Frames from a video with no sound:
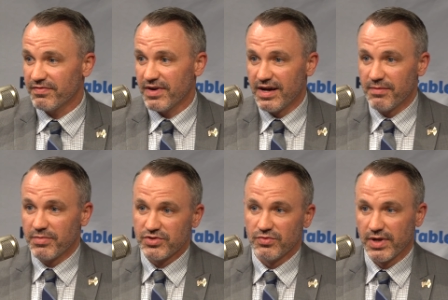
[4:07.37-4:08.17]
Uh, yes.
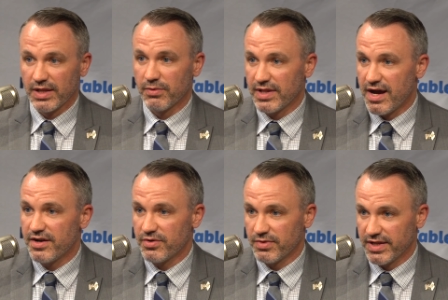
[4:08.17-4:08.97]
but you really rely
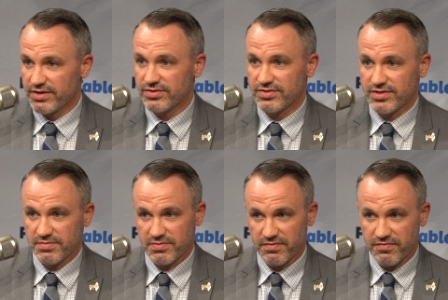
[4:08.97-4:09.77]
on your
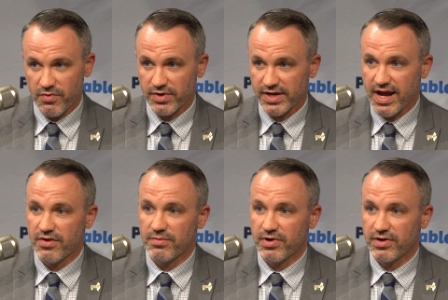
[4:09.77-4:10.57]
relationships with foreign
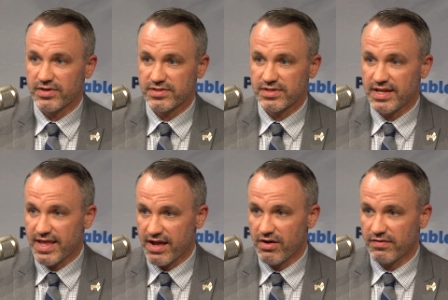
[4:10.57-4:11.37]
counterparts in
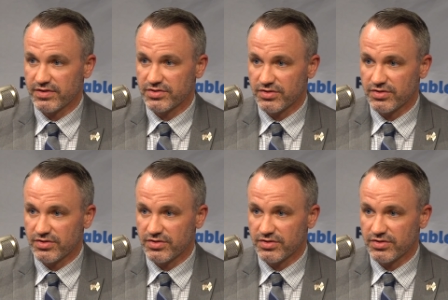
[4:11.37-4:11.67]
that office.